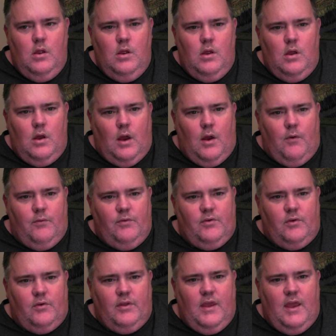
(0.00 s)
I was
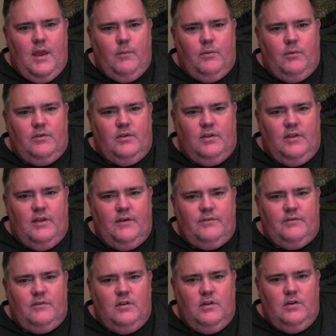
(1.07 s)
only able to
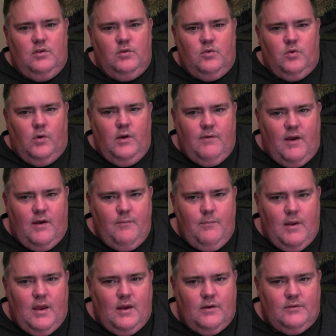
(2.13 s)
lift 25
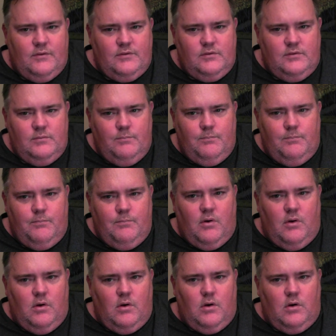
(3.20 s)
pounds
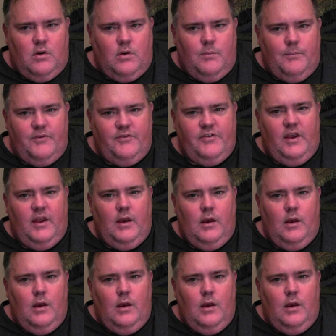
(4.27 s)
per machine,